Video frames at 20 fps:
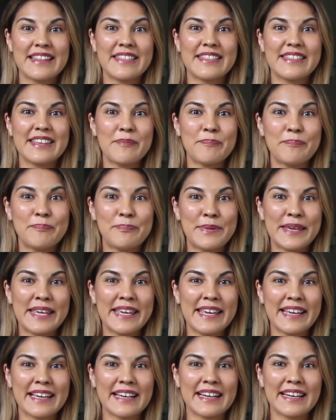The
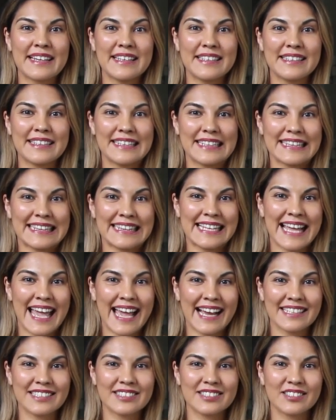big
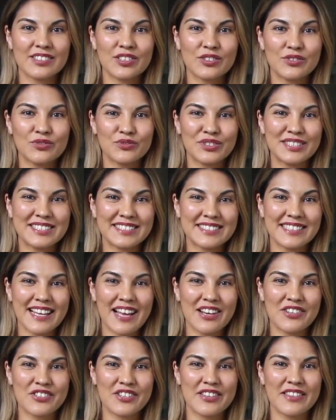next
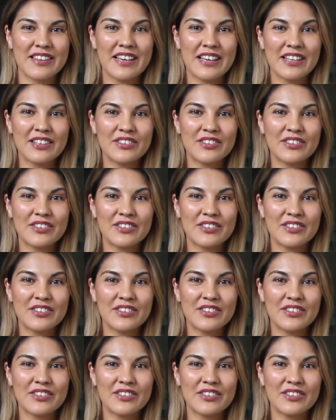recession,